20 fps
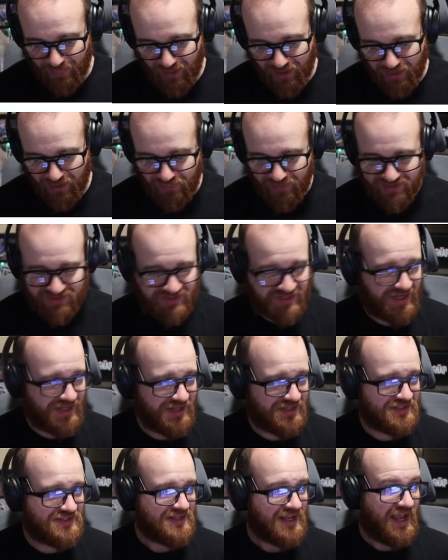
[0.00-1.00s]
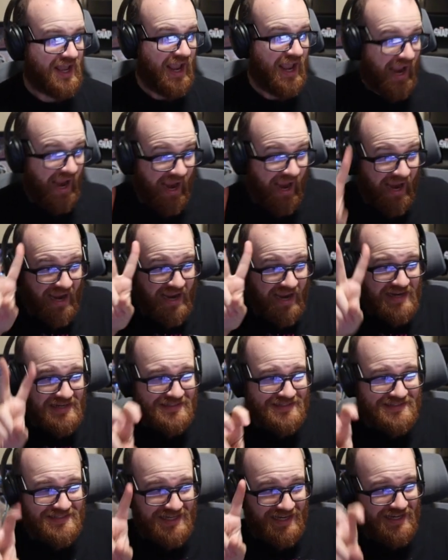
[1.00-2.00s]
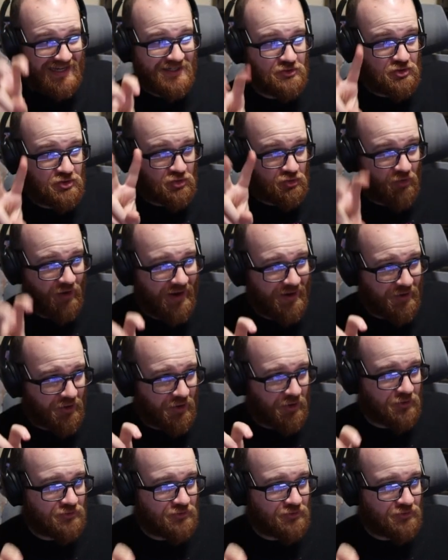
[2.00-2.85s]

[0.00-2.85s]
This is 18 Trader